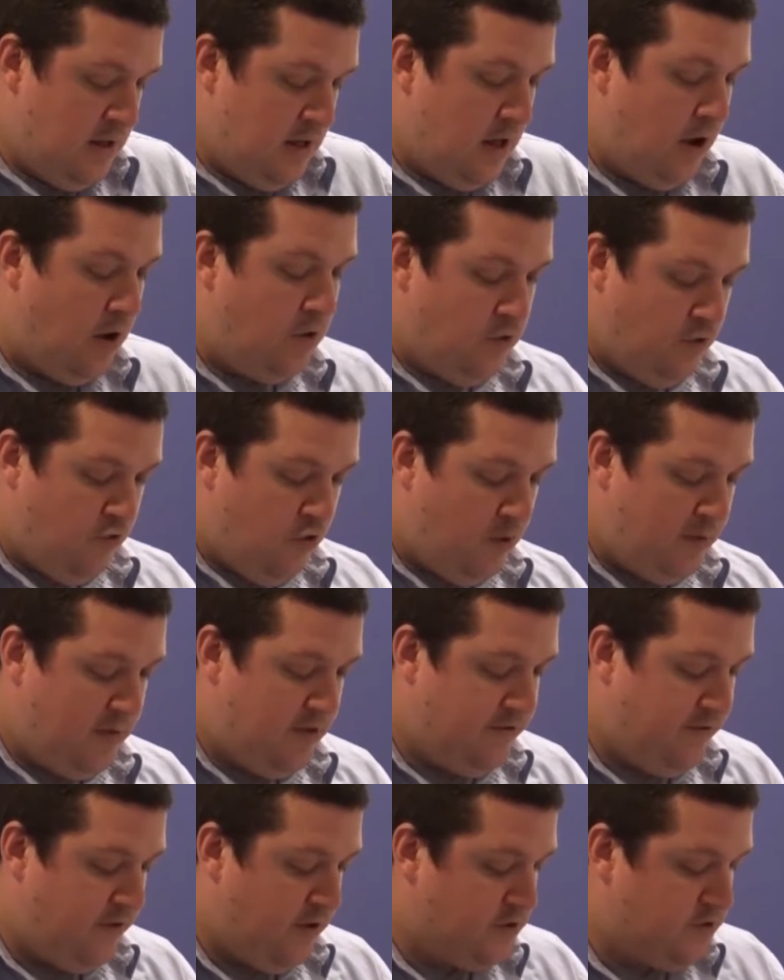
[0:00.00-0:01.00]
although
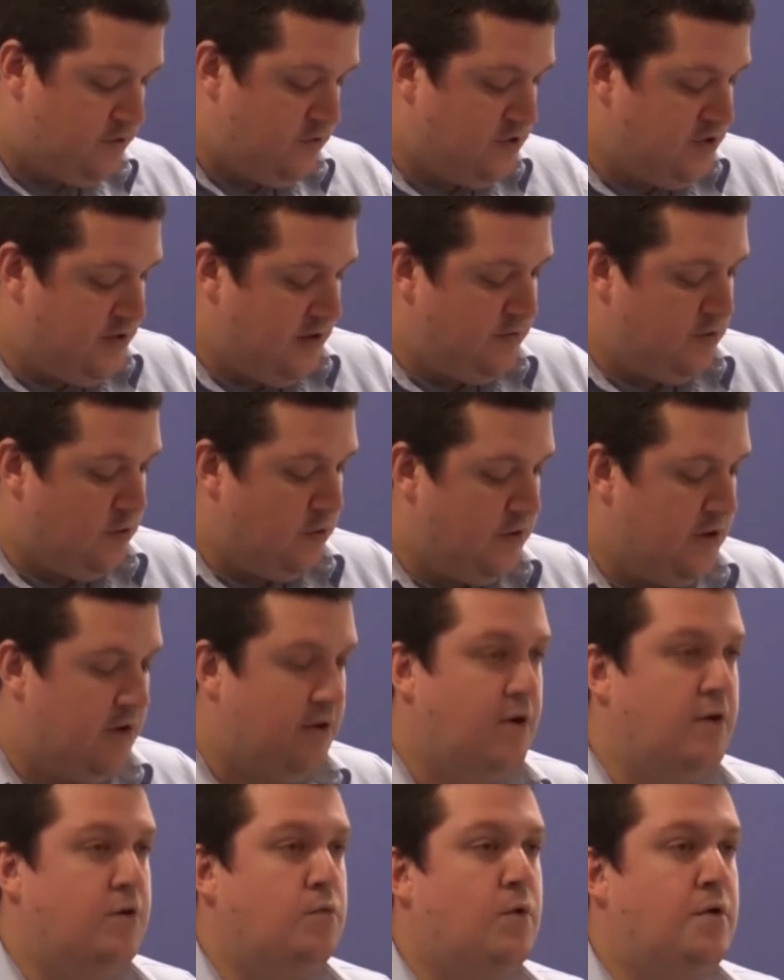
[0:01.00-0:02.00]
Robert I received only
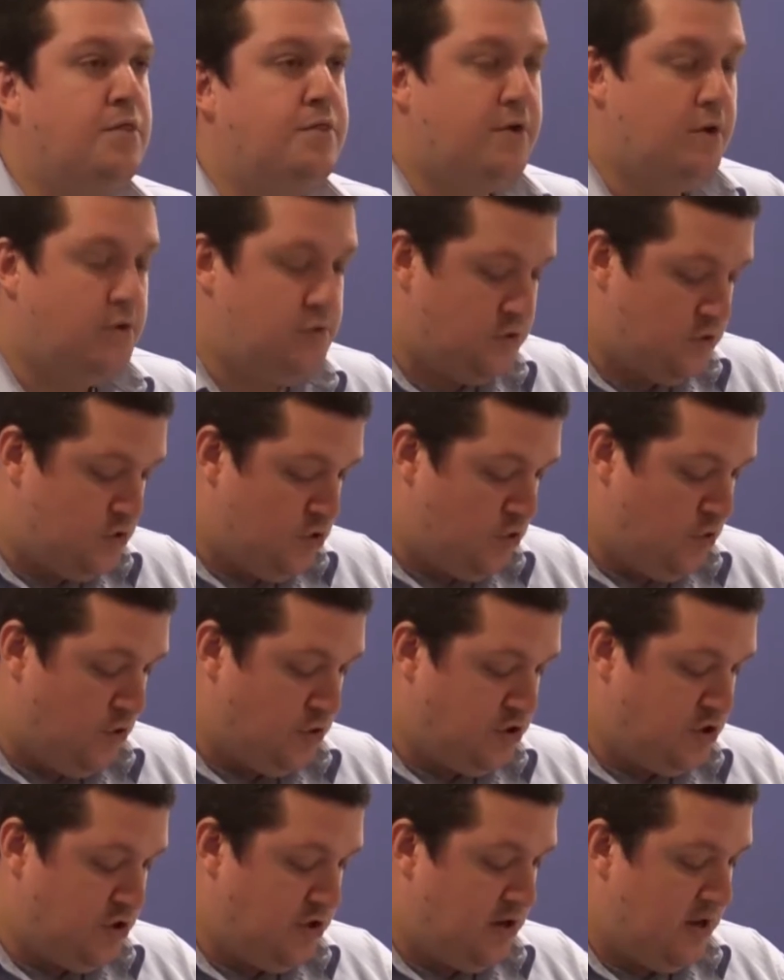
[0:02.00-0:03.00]
around
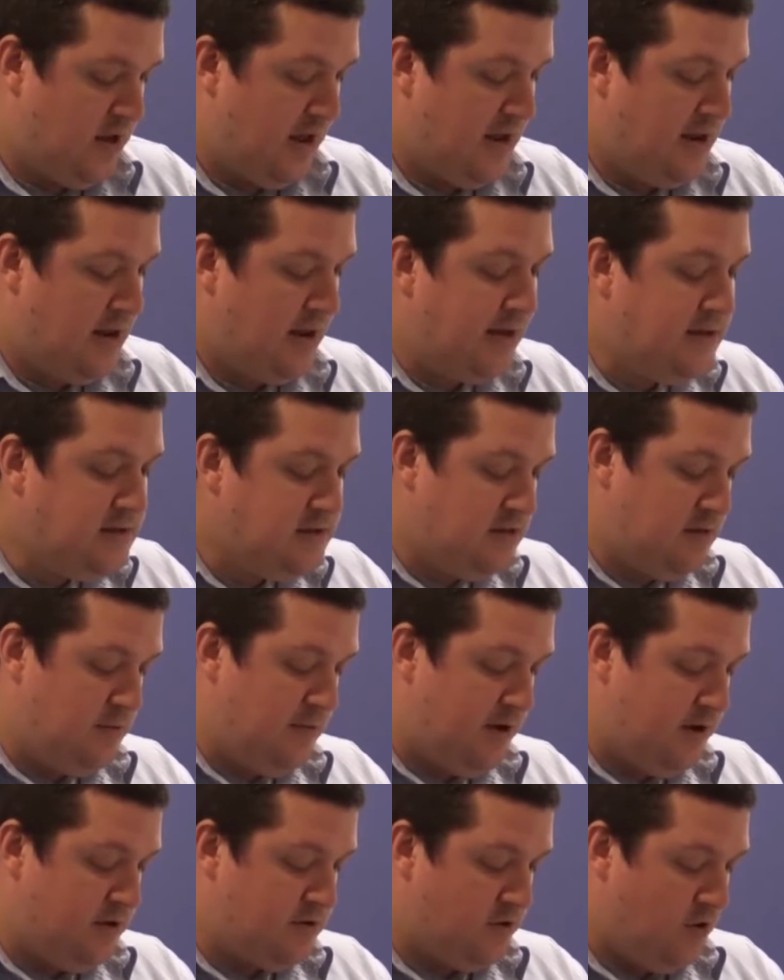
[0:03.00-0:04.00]
1,290
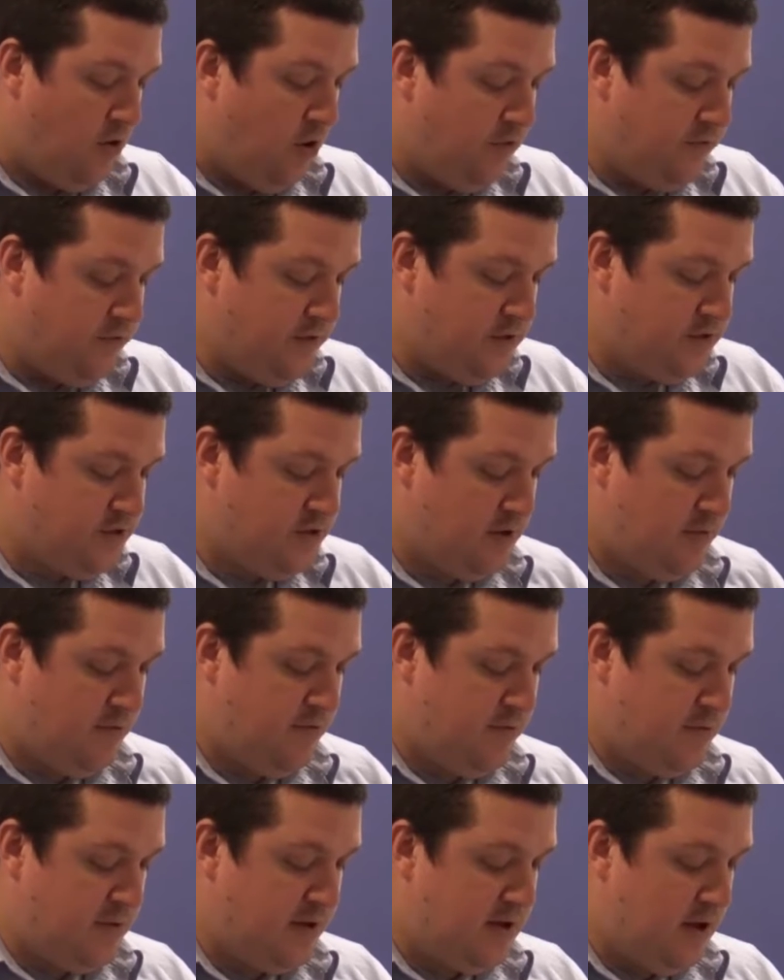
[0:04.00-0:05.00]
marks of this sum
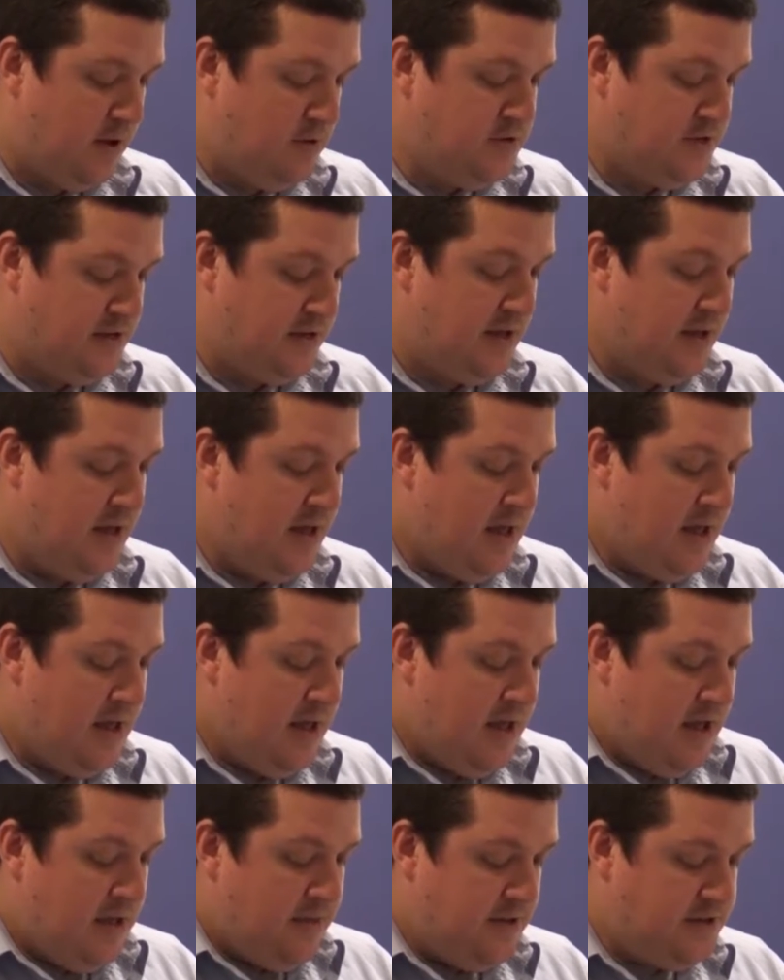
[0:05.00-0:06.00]
from the county,
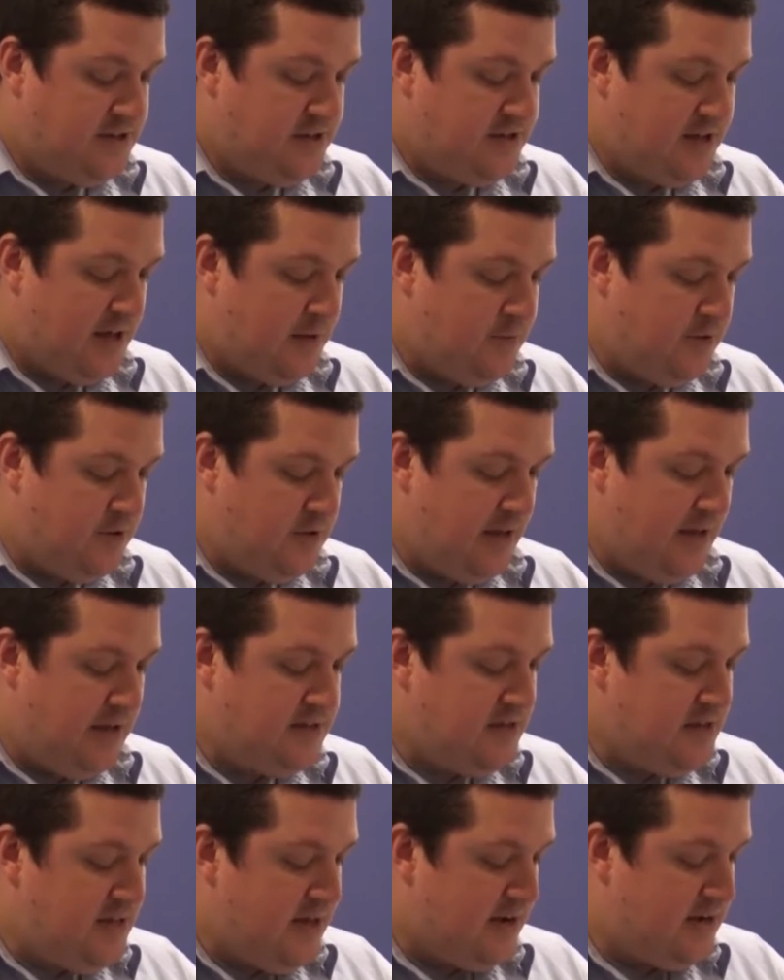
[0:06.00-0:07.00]
this example
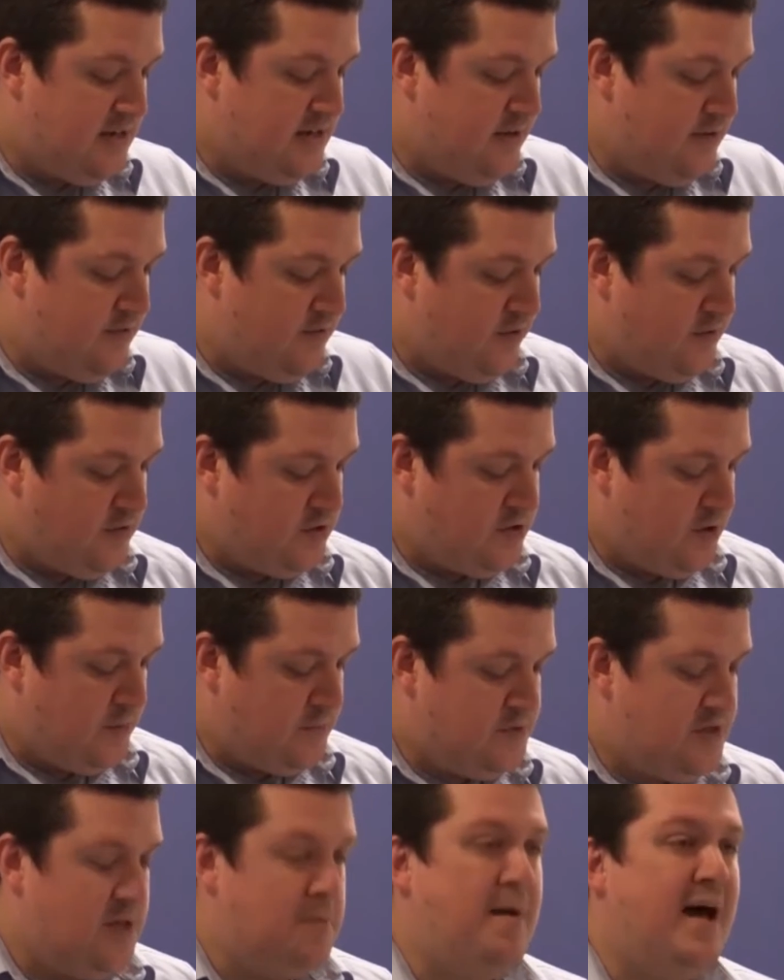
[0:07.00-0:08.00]
is indicative of the
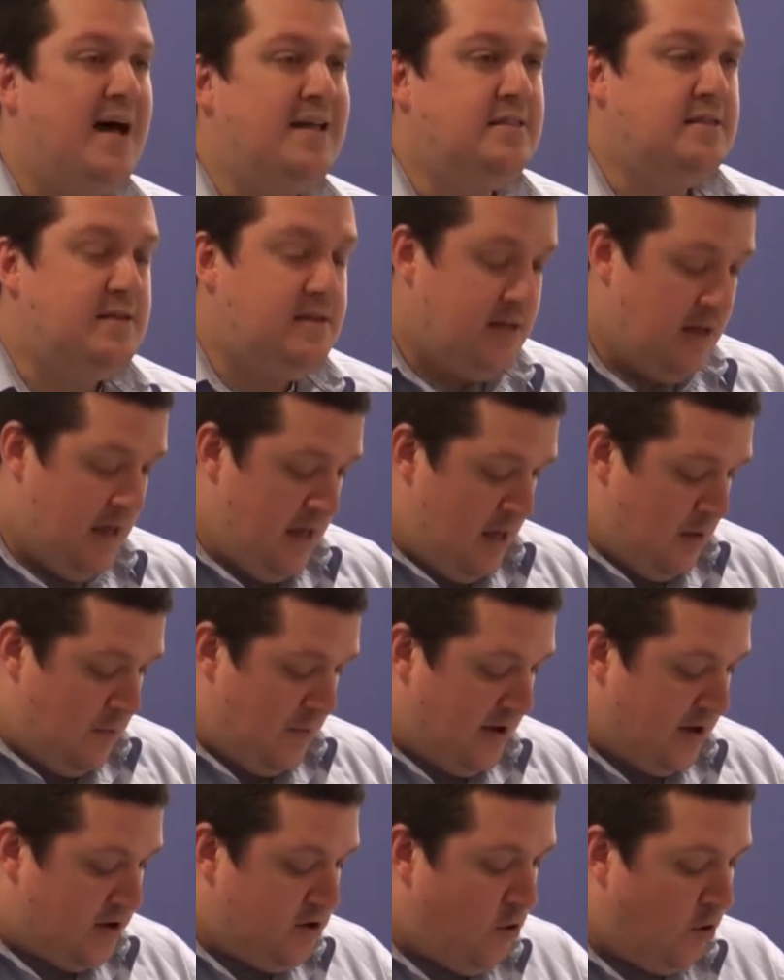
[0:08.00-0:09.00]
sums demanded
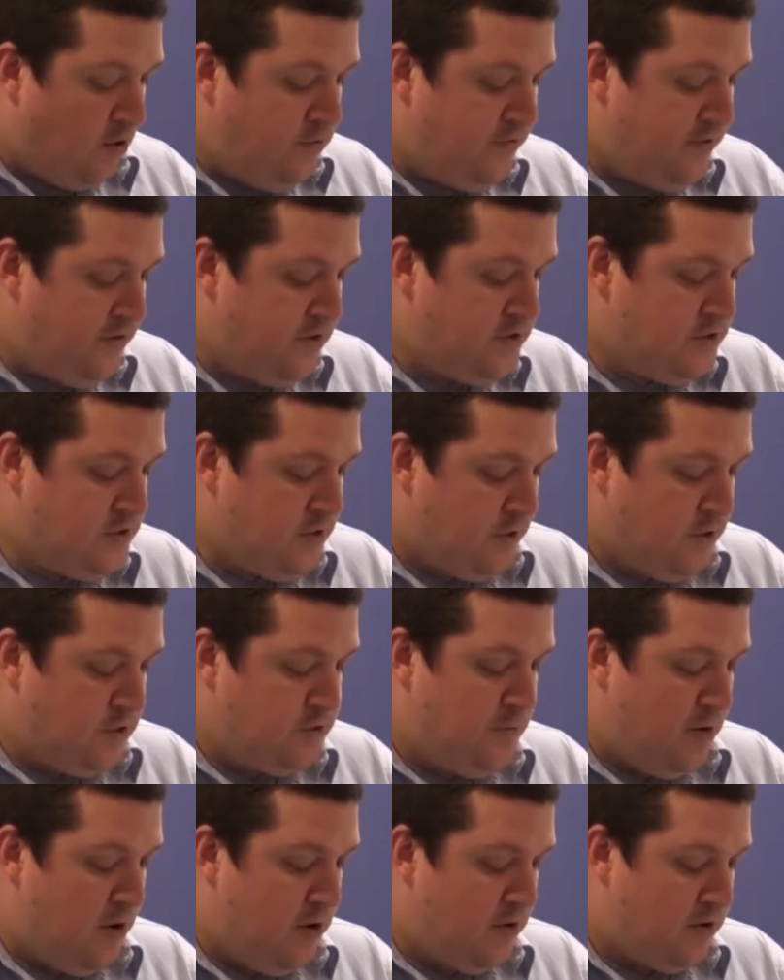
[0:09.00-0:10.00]
by a confident
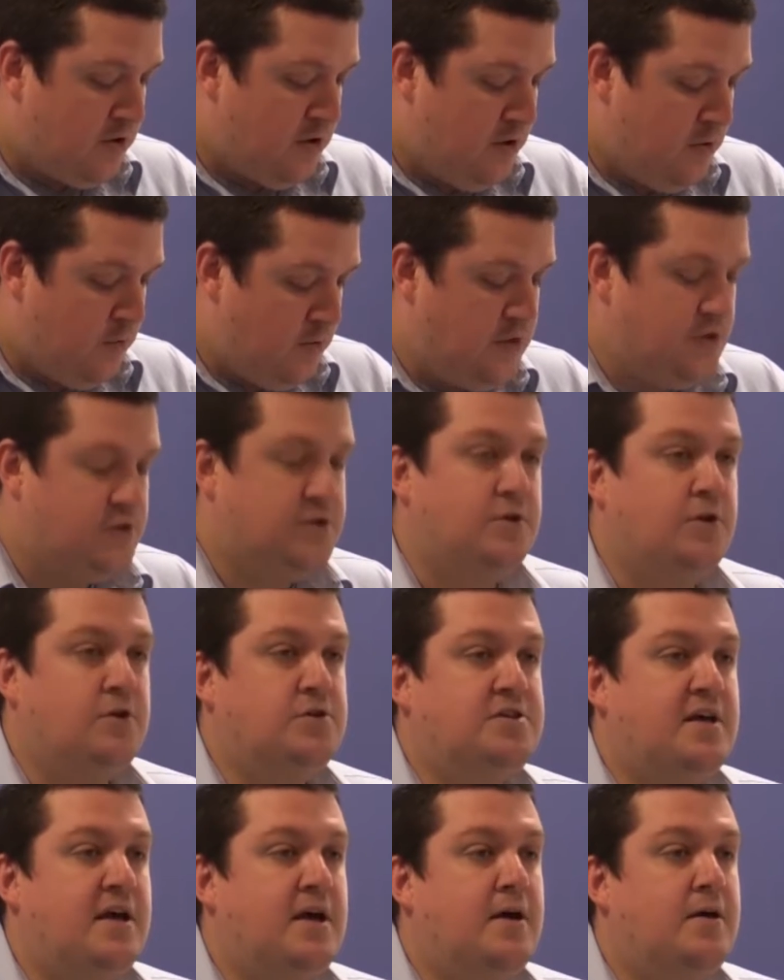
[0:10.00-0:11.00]
Scottish monarch when the
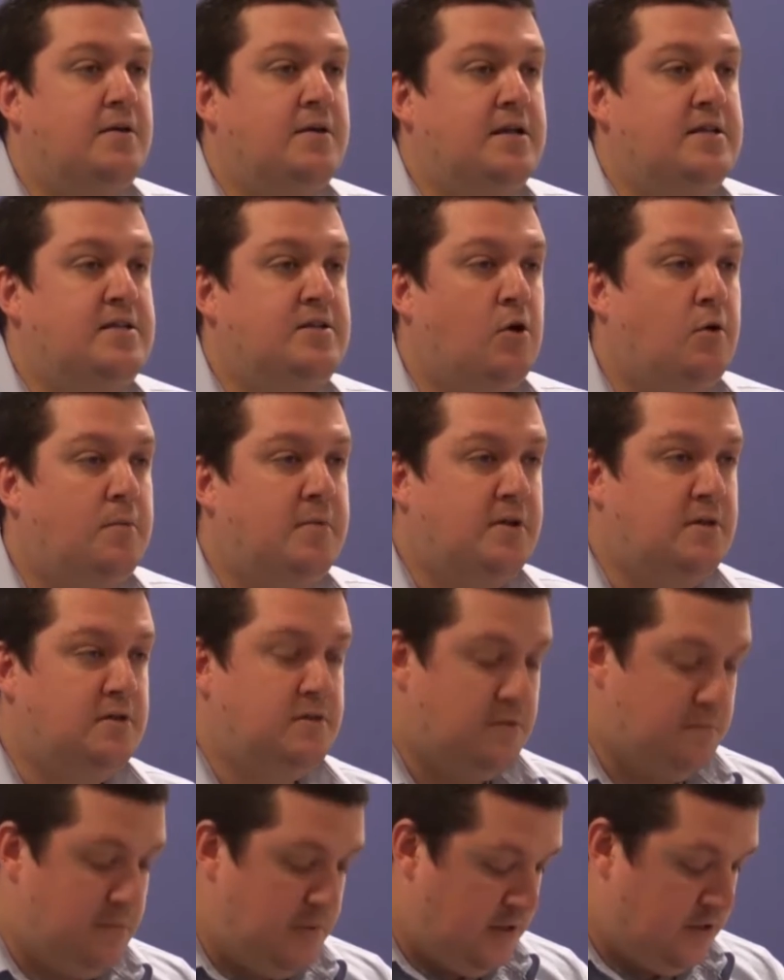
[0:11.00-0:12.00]
Scots held a
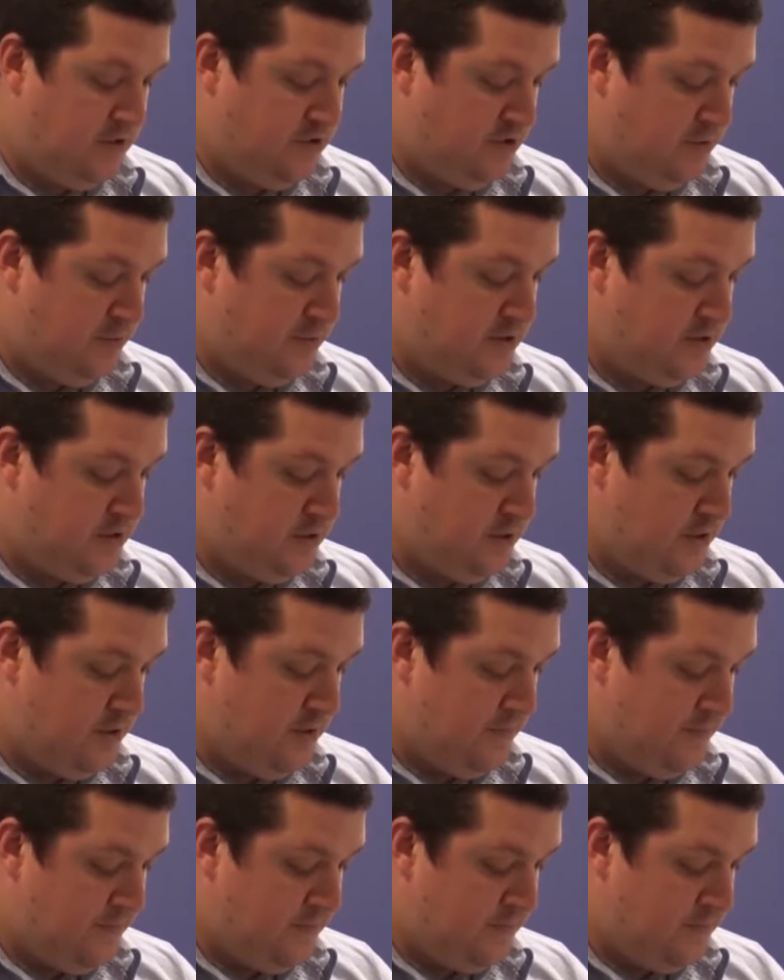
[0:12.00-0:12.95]
dominant military position.